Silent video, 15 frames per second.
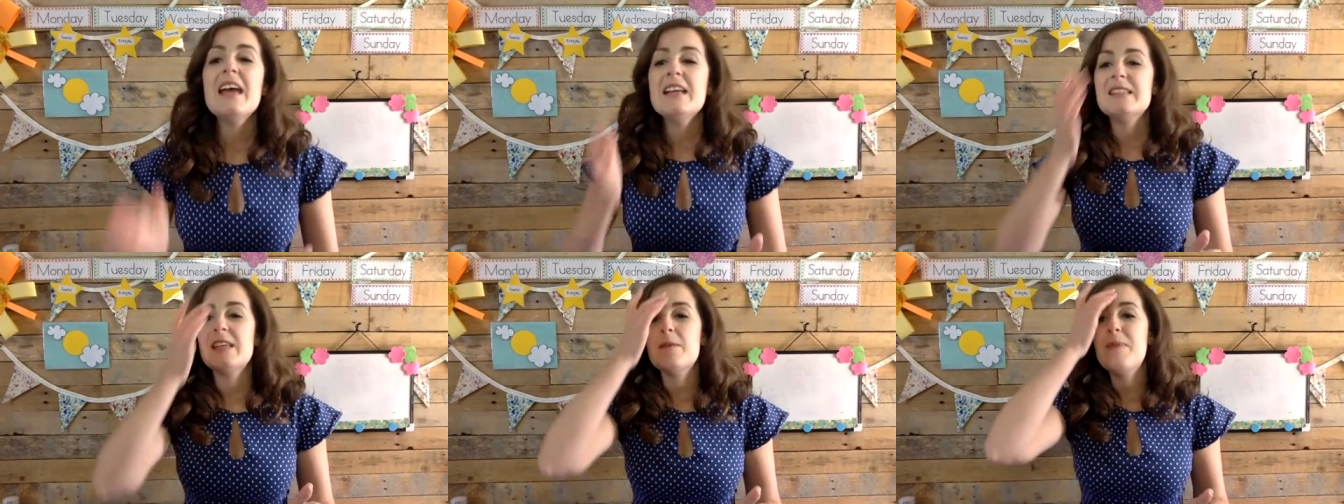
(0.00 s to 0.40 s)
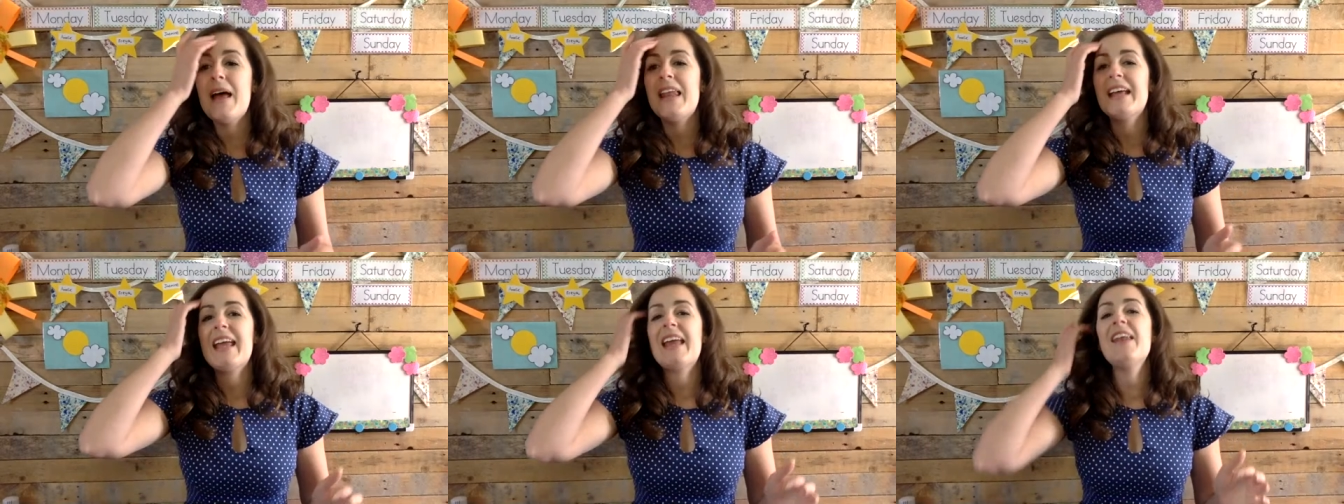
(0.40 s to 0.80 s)
So
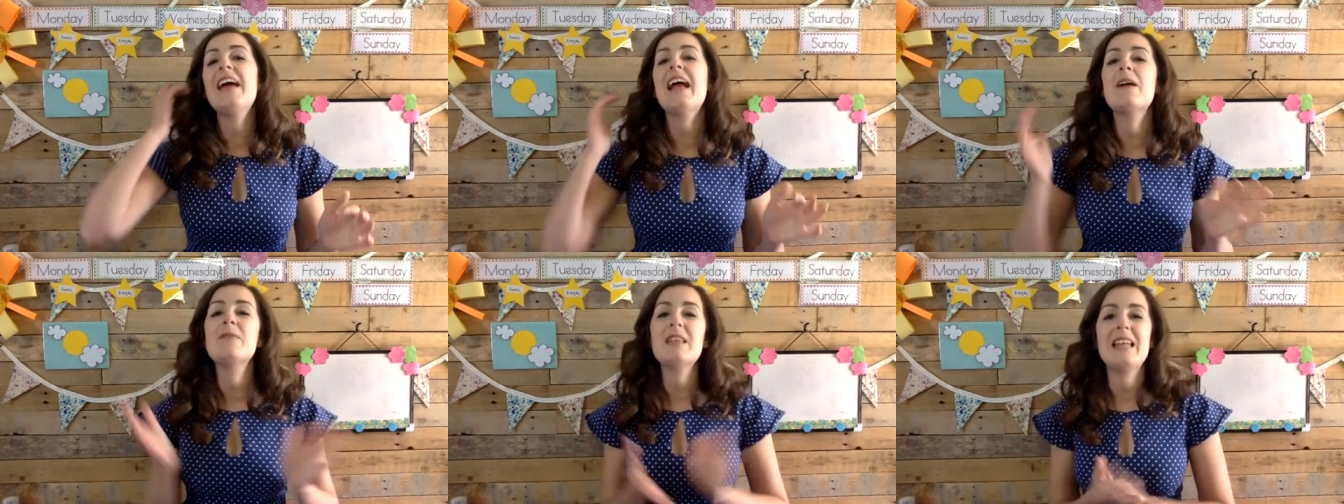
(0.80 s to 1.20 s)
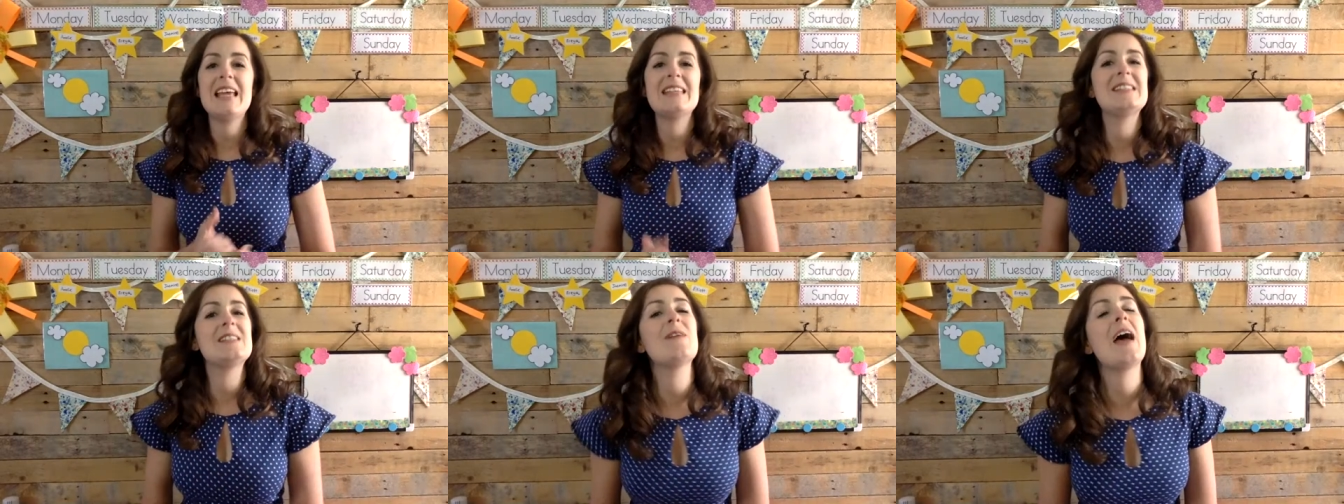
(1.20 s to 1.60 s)
Bella, can I have the
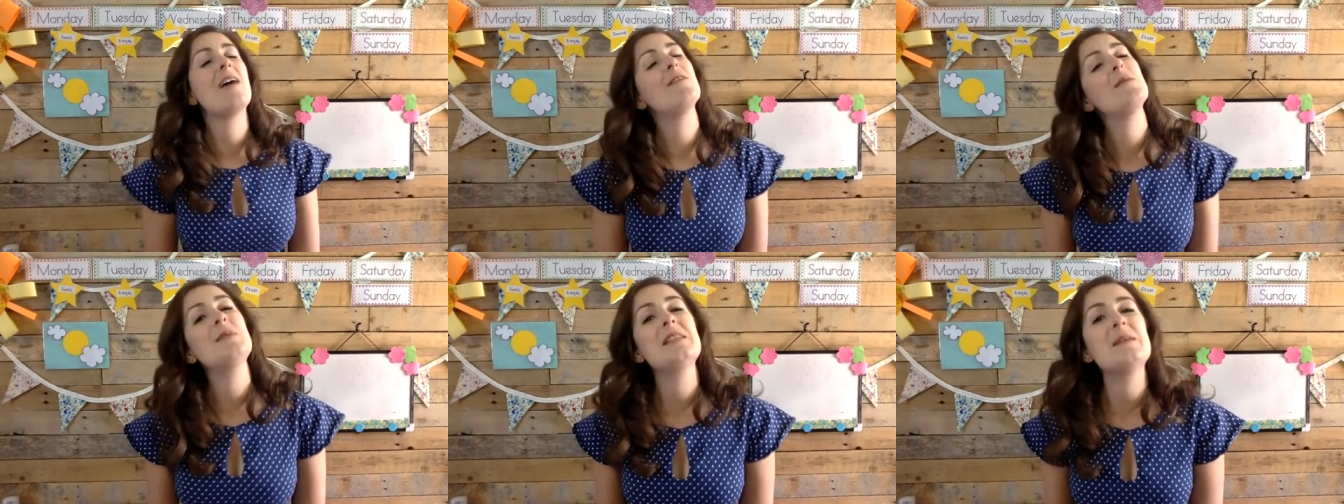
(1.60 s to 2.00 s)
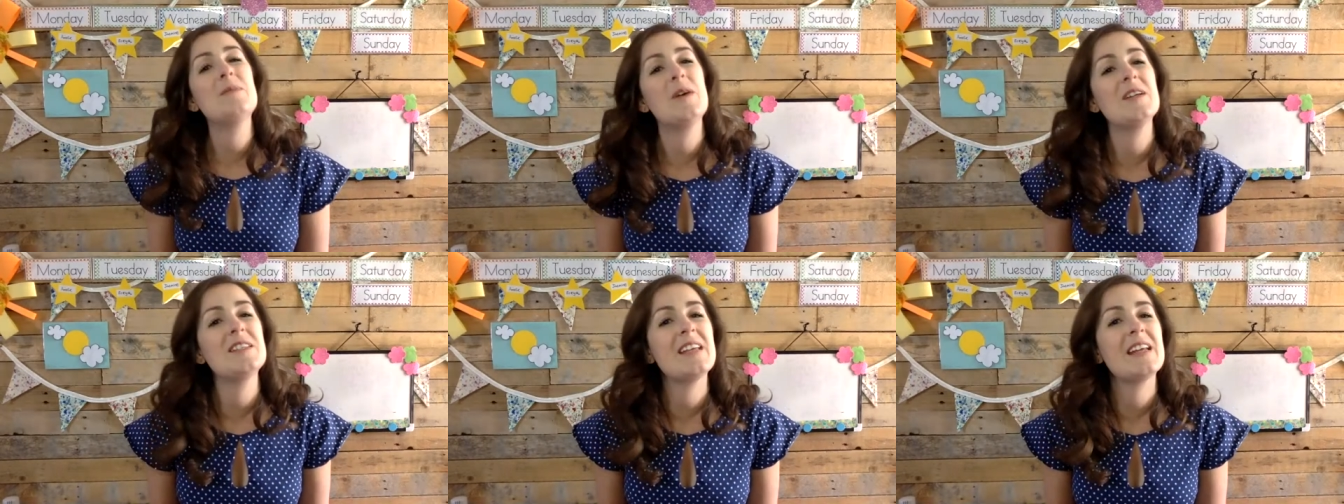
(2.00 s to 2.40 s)
list of everybody
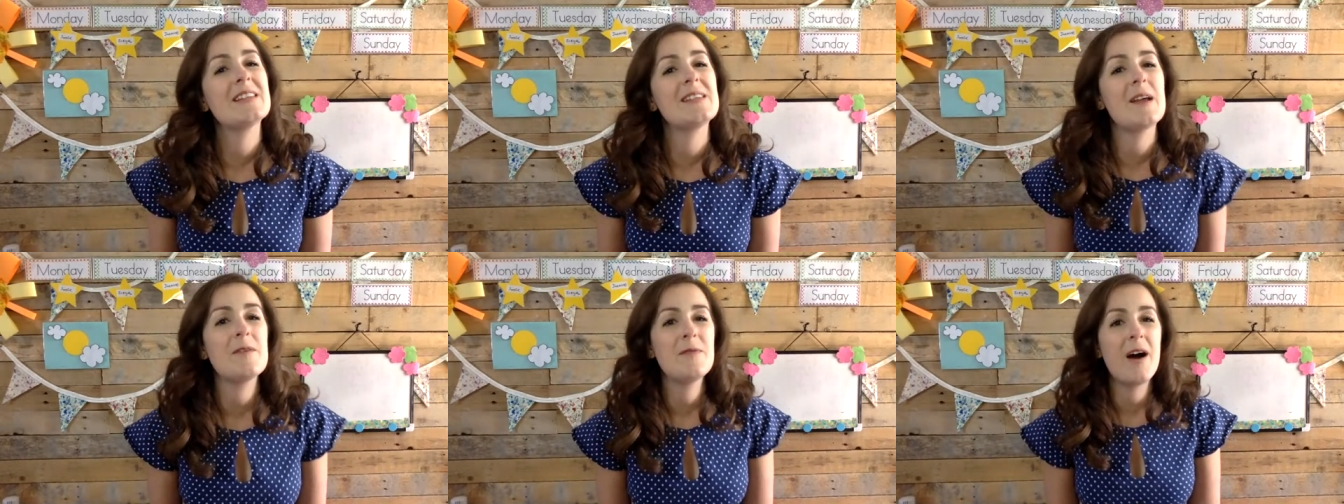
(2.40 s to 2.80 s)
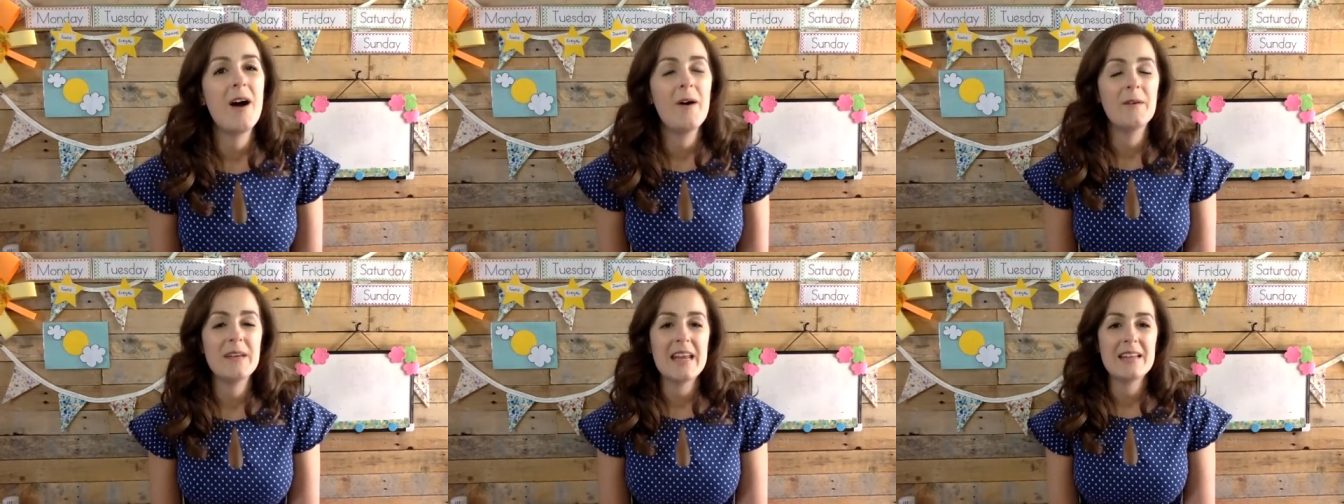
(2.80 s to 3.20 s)
watching so far
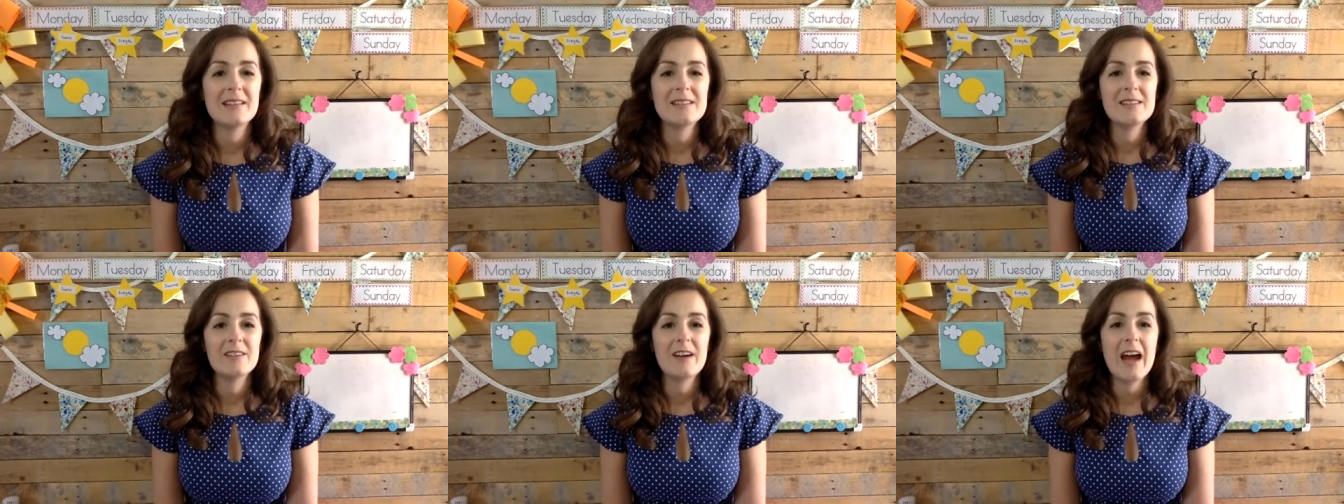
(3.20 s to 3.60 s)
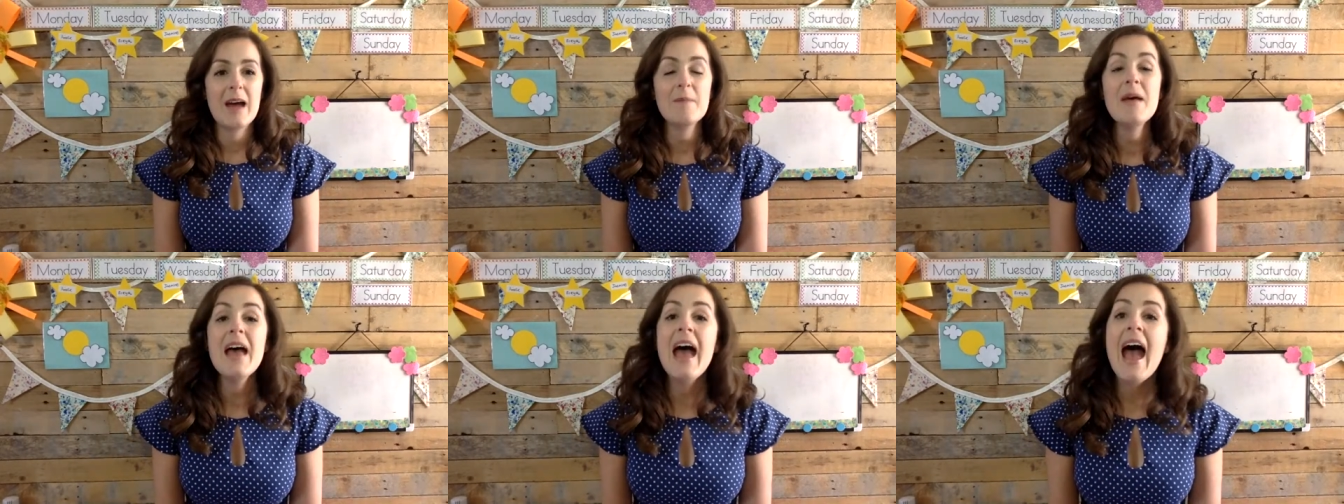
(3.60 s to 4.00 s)
on Instagram?